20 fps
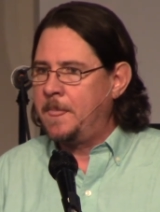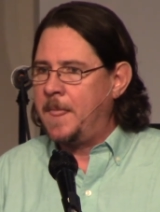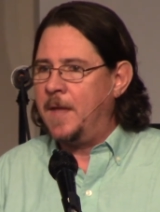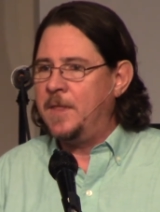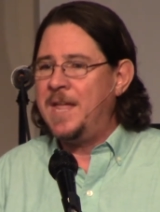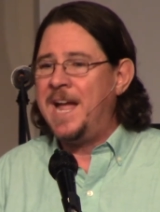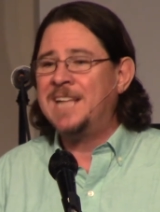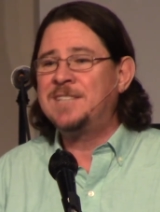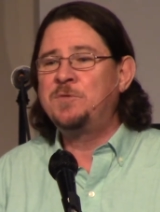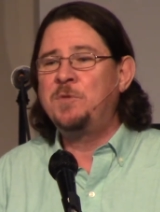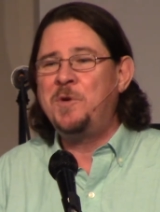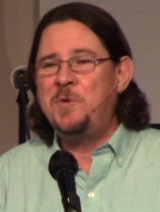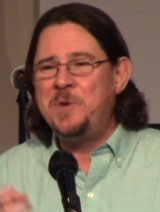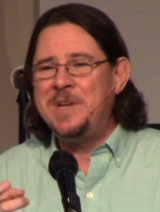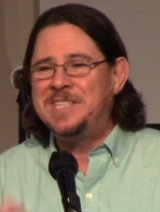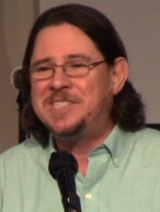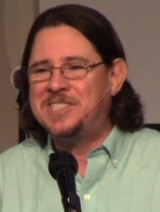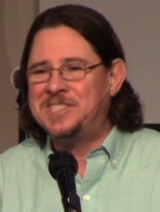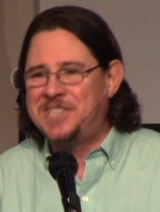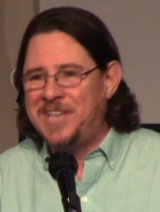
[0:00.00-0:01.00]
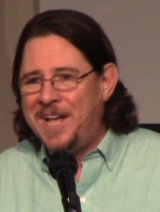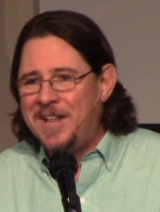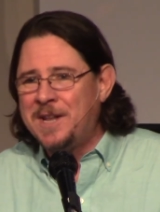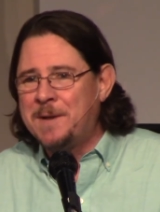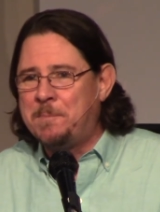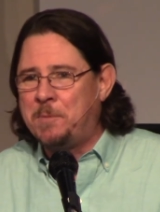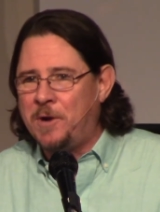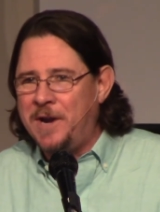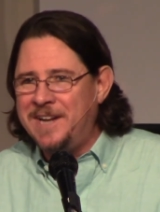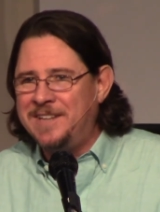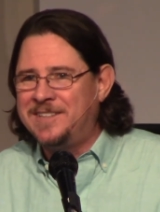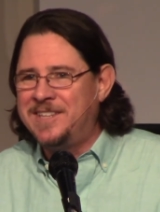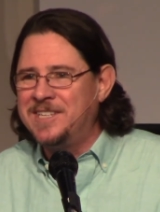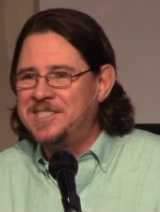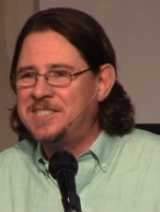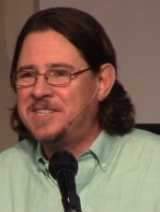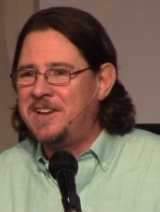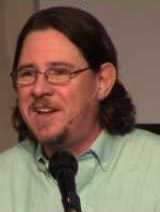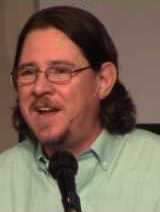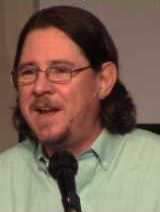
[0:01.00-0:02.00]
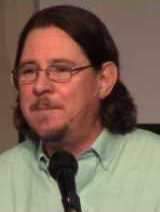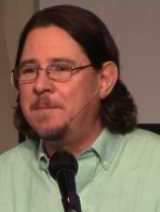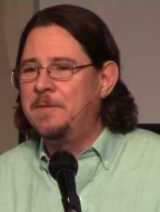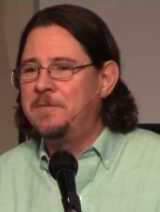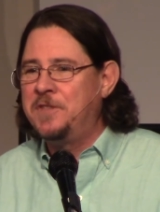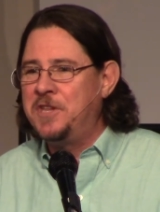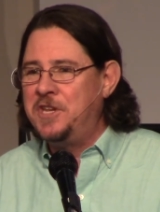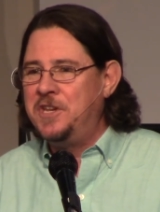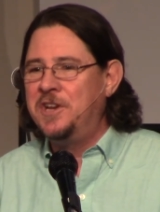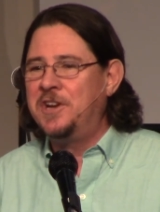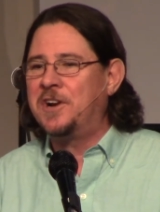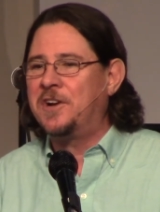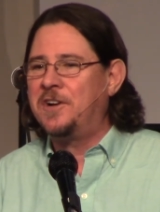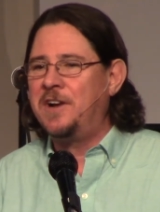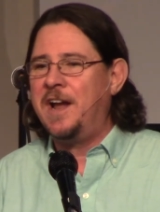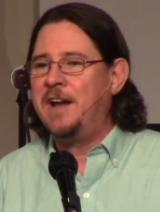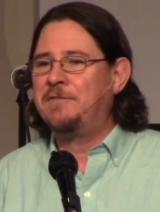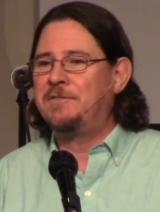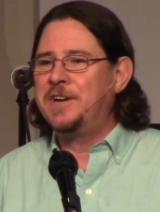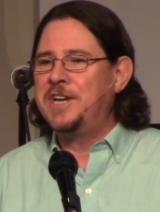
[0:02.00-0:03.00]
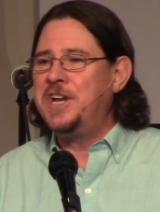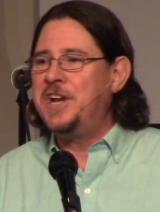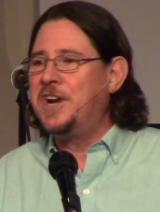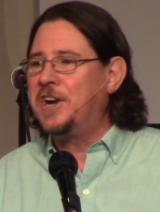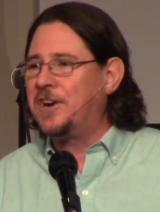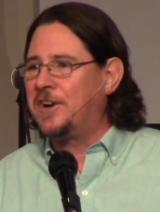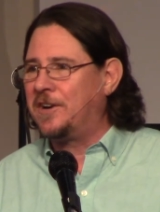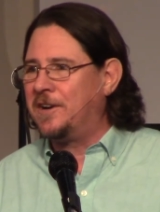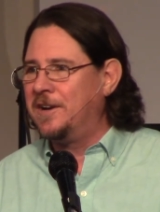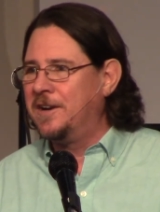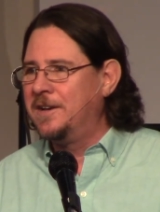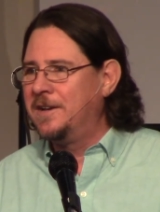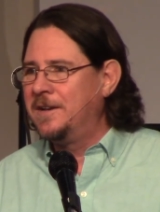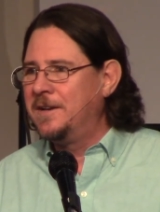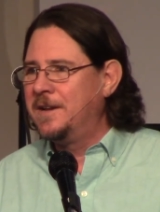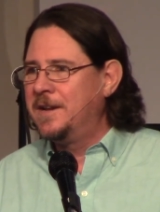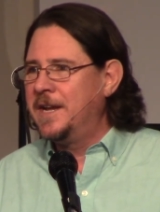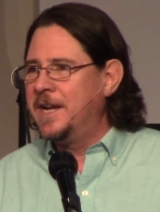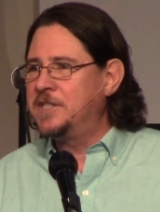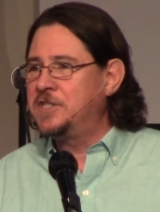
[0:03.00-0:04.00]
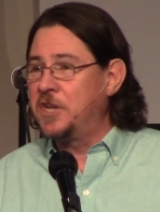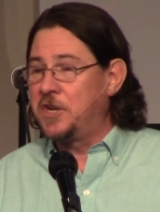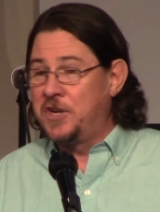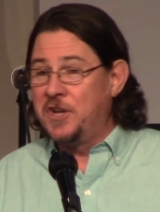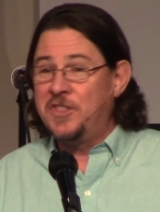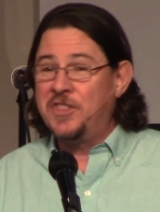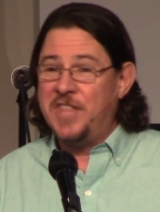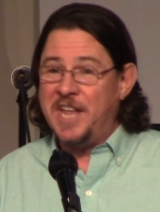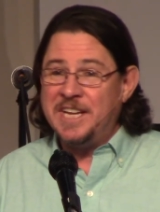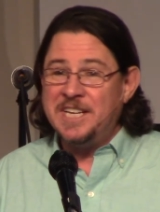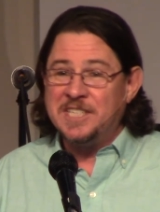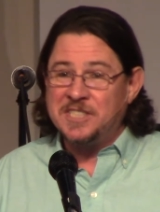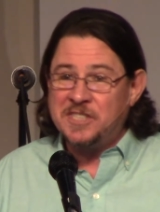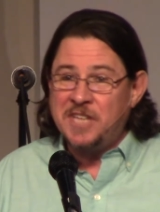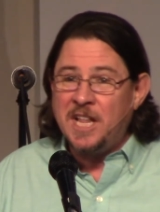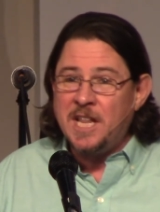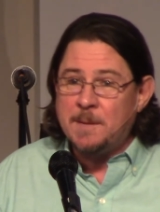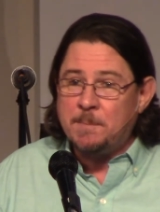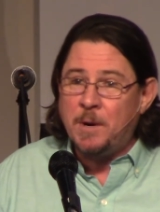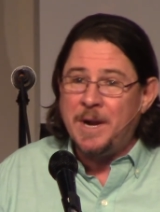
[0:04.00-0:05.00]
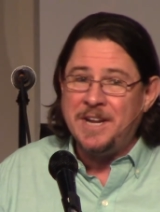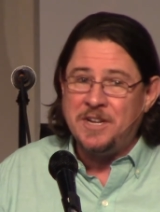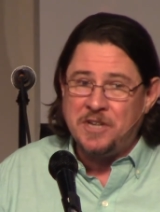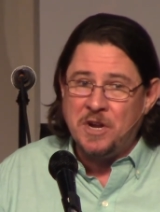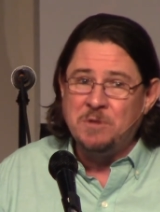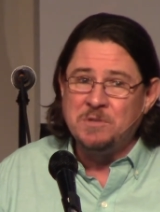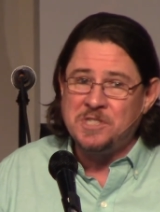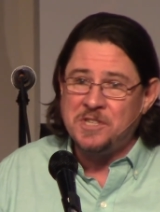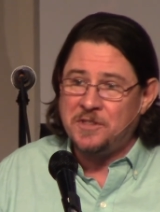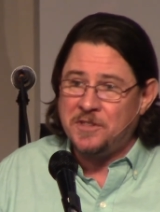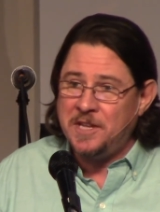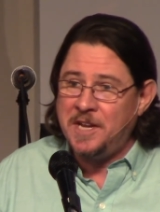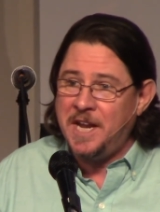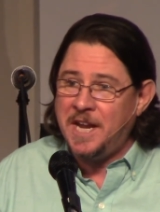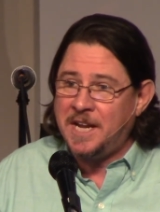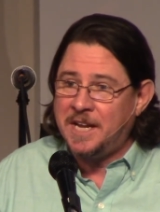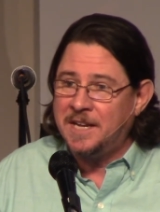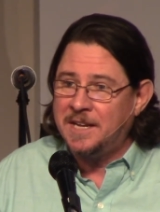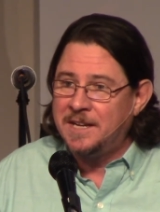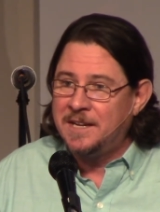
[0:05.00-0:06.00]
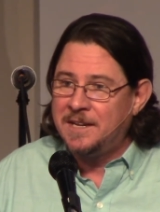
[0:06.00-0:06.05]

And that's what we celebrate this time of the year, every year. It's a good thing to celebrate, don't you think?